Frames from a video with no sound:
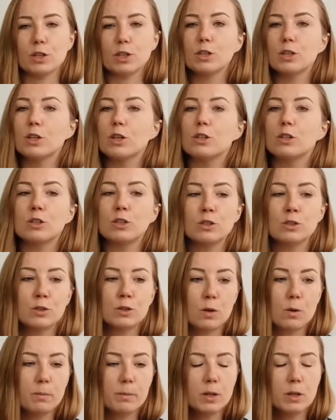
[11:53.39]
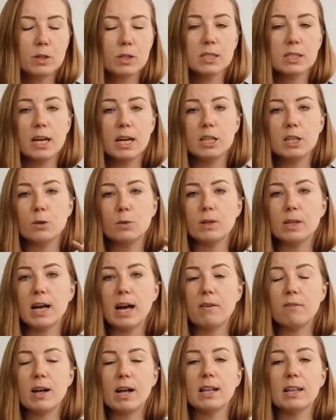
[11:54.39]
No, because then you will
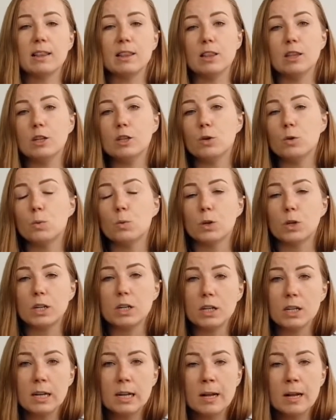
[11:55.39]
have a lot of work